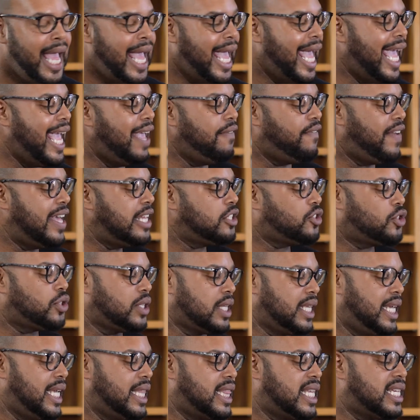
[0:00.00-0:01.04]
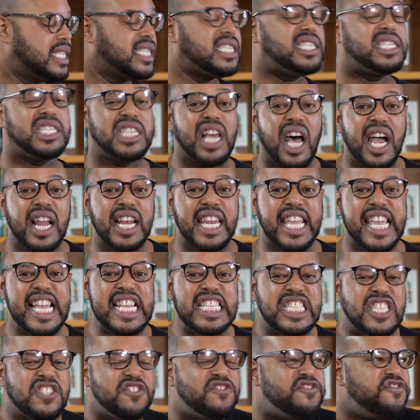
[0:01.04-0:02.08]
Eventually, the sun
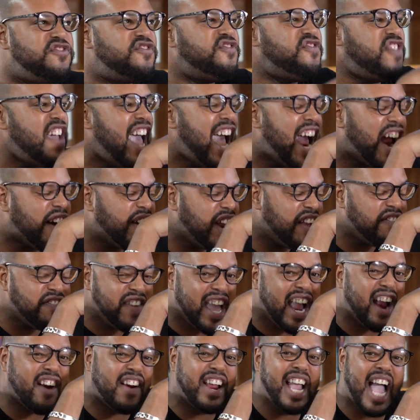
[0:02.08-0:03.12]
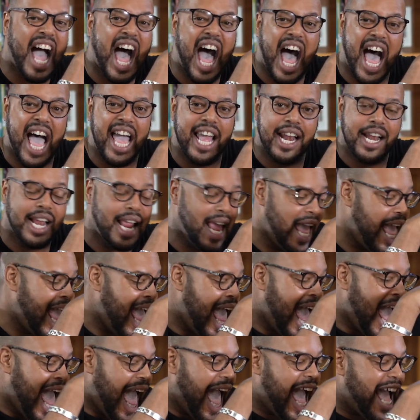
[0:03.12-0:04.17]
gets very, very hot,
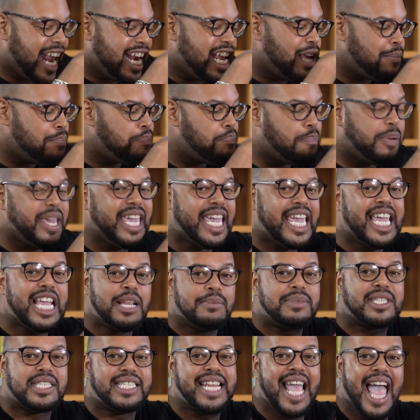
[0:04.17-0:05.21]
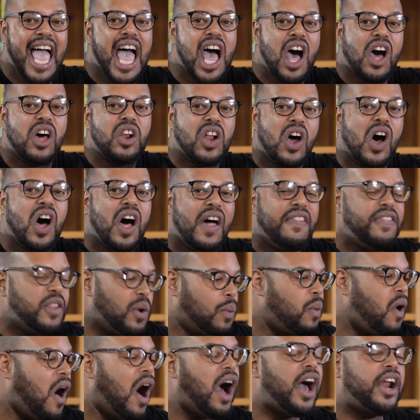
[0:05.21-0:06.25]
and it beams down on the
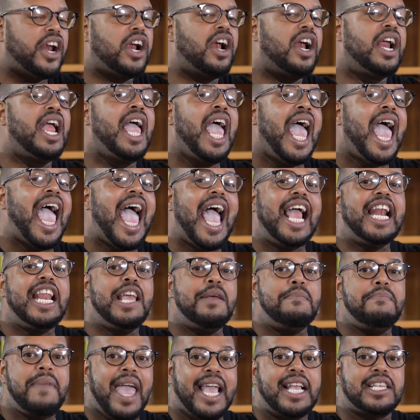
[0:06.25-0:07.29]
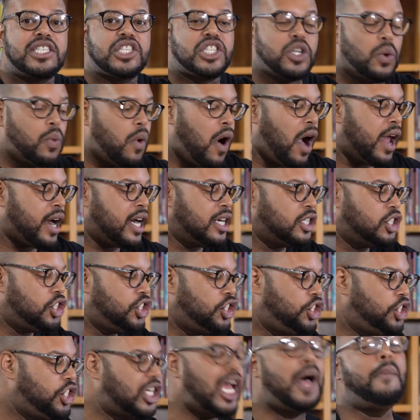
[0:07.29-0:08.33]
water, and it makes the water
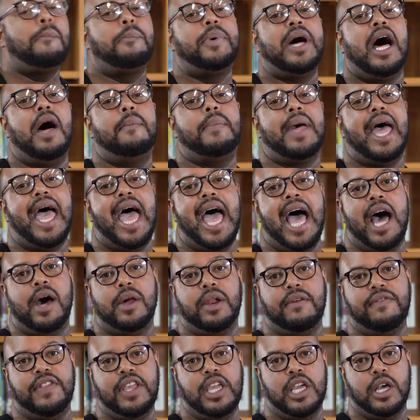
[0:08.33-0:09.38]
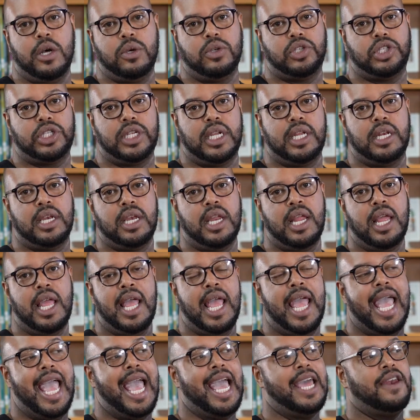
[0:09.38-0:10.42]
jump up out of the ocean
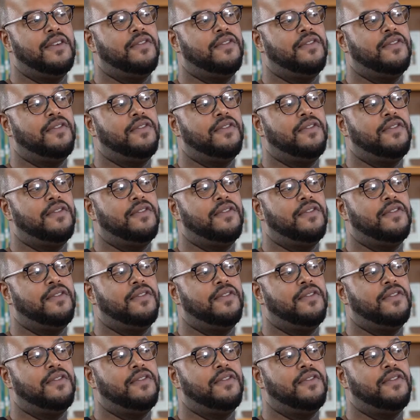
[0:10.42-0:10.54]
and